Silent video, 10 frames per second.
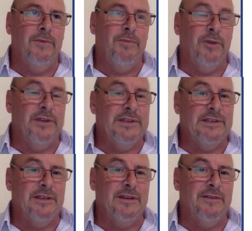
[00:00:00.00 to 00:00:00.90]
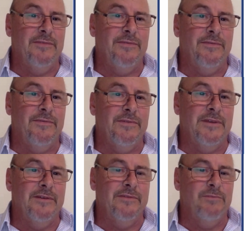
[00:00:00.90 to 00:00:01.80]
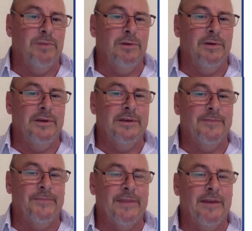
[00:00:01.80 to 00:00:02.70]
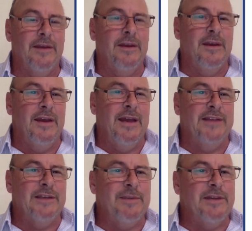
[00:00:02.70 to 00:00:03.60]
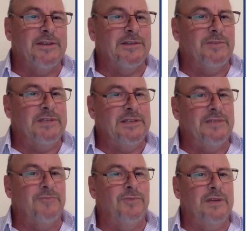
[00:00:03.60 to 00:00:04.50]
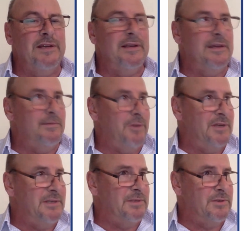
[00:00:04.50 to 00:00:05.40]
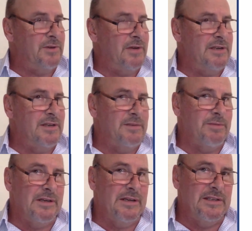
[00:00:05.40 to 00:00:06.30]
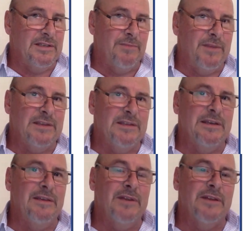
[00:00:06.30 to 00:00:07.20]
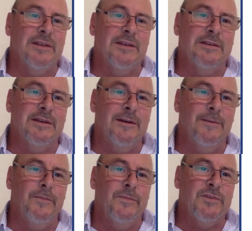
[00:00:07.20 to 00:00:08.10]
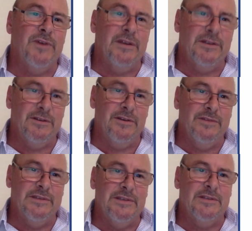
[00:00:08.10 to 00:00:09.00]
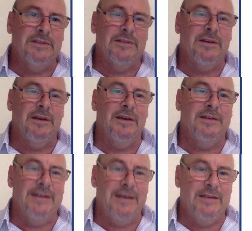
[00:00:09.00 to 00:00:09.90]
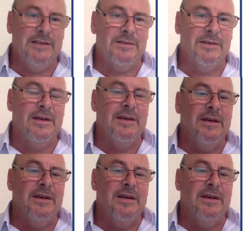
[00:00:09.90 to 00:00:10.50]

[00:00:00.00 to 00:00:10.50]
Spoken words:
apprentices that they've employed. And something else, which isn't really apprenticeships and traineeships, but it is something significant that training services does,